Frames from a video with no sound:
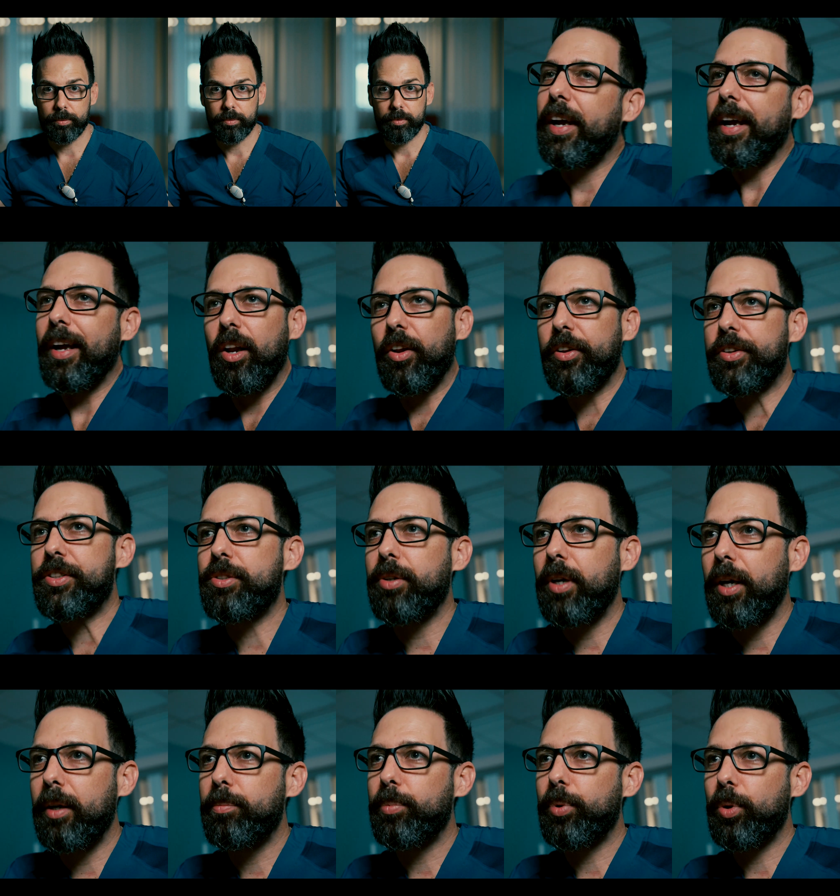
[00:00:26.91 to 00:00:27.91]
The
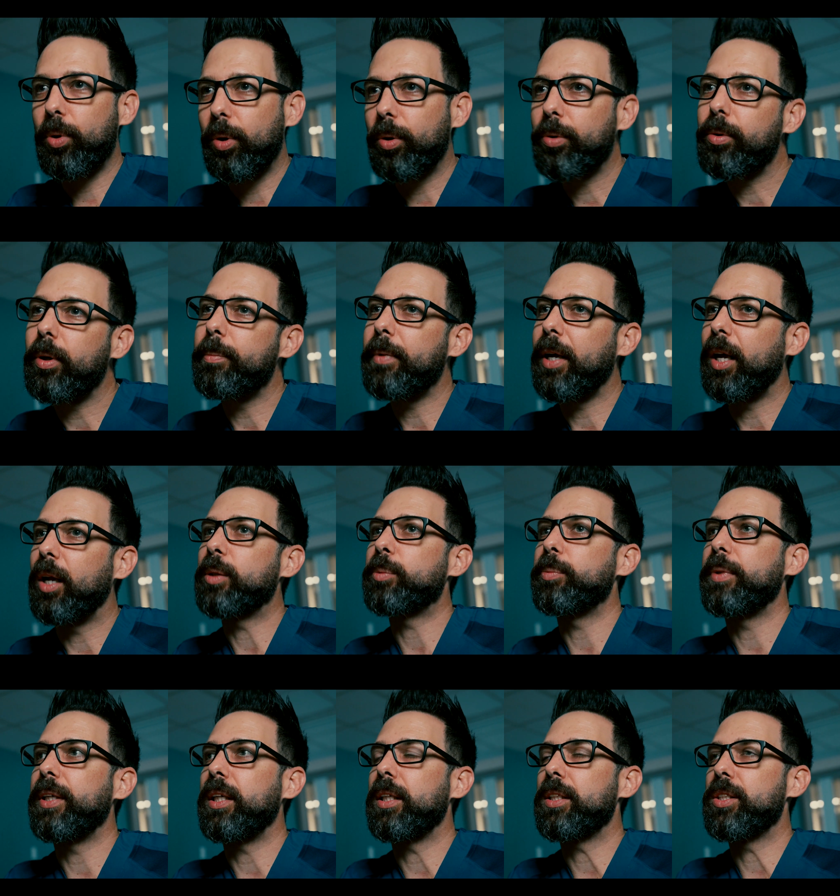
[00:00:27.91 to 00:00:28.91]
HealthTrain program helped
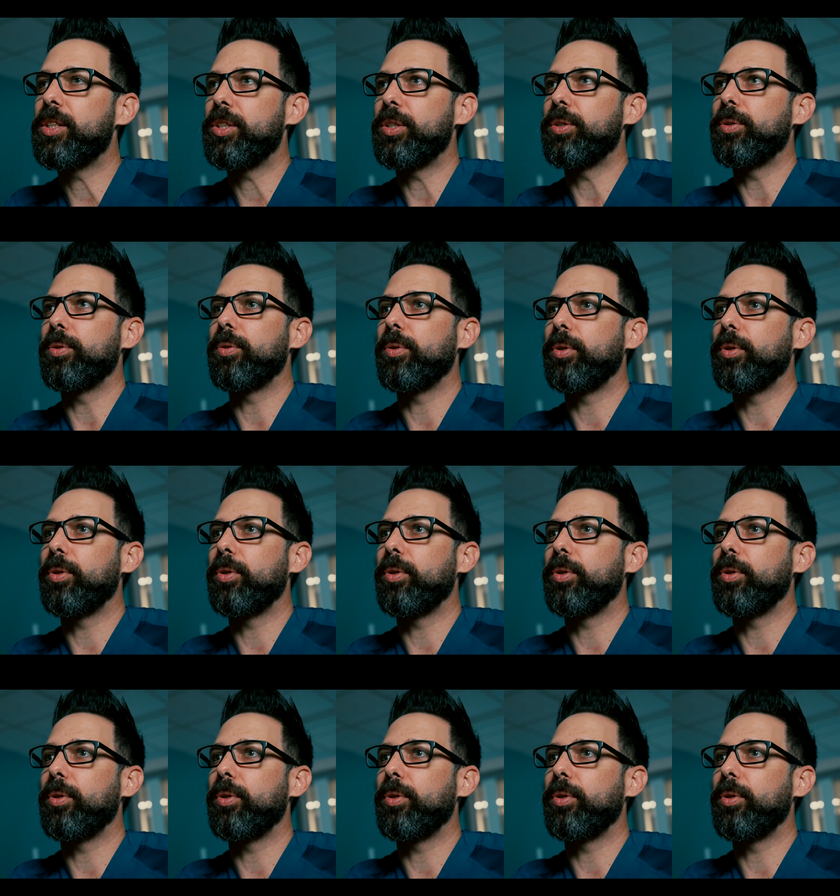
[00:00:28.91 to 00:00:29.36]
me to